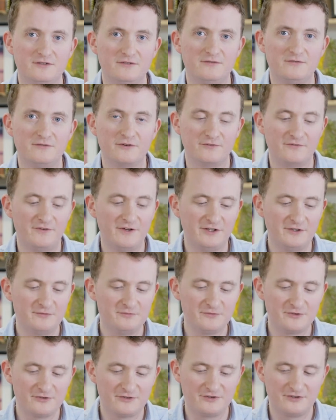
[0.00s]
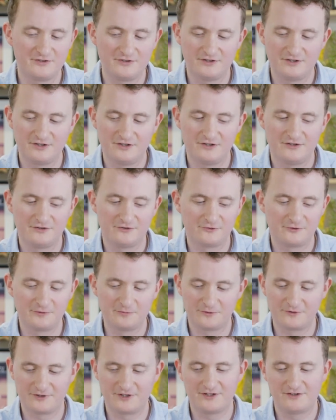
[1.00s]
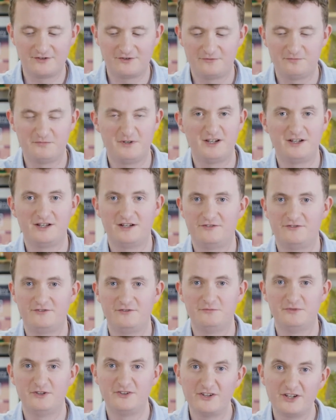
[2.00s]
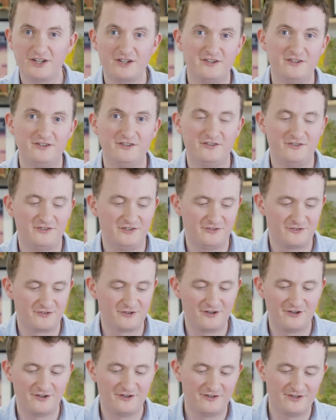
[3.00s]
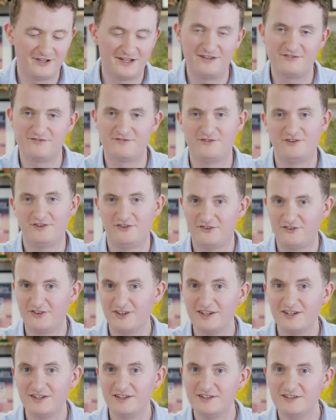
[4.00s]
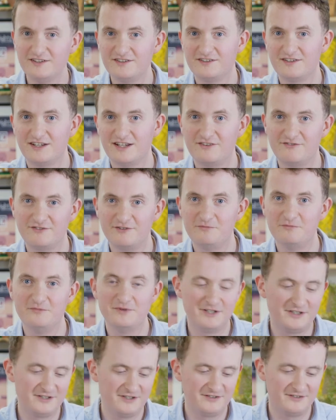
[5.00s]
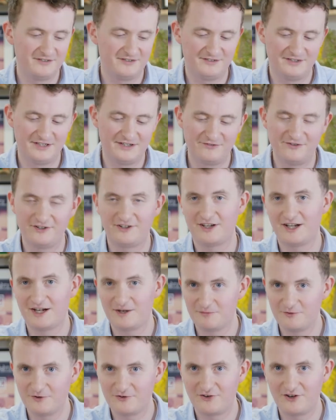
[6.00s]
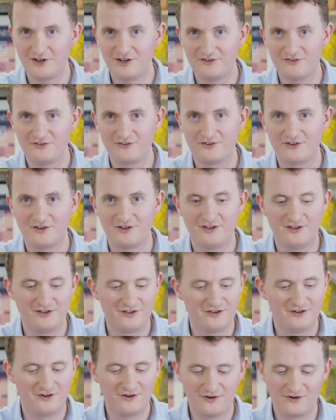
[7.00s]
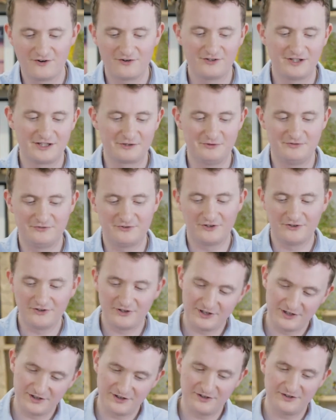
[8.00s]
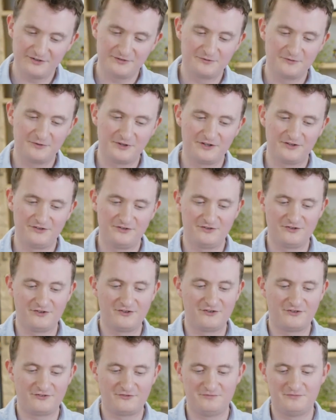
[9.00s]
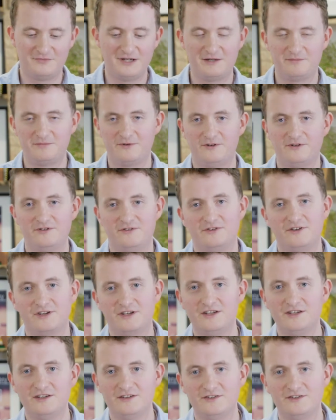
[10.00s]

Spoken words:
For films, storyboard artists might have to meticulously draw out every scene, every minute, every camera change, or like we've done here, we can just map out the key